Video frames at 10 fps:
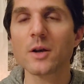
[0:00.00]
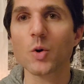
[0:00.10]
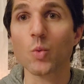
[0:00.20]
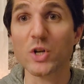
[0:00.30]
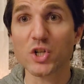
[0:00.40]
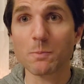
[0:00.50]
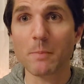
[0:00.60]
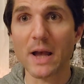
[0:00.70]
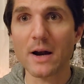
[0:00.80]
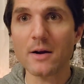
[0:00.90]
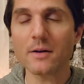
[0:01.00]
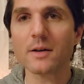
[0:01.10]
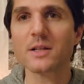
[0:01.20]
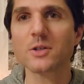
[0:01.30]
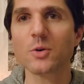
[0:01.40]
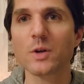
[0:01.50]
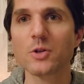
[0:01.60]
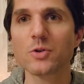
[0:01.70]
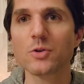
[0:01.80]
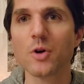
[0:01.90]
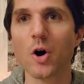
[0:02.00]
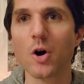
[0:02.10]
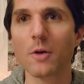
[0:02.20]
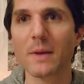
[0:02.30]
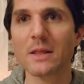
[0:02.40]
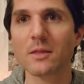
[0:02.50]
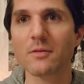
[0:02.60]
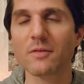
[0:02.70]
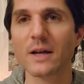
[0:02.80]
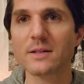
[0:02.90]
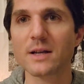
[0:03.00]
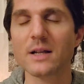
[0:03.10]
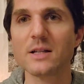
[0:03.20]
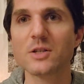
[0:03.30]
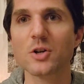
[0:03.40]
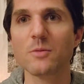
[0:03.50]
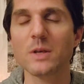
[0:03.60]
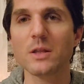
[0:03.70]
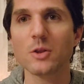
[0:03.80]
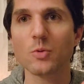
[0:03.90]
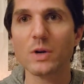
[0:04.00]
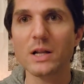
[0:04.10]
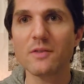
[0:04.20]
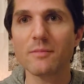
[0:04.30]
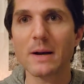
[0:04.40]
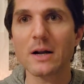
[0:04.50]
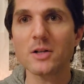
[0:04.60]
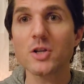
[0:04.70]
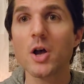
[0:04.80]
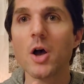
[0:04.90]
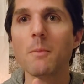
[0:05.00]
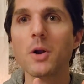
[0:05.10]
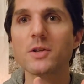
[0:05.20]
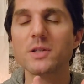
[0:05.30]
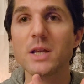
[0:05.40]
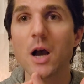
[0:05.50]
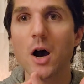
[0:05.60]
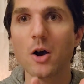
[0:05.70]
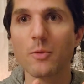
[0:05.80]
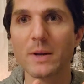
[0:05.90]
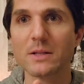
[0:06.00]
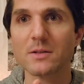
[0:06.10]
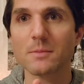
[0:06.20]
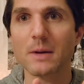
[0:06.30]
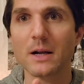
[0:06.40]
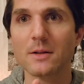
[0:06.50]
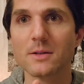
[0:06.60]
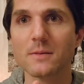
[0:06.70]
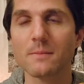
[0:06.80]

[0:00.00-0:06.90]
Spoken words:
which pair is going to augment the flight. And it's going to be the relief pilot plus the augment pilot.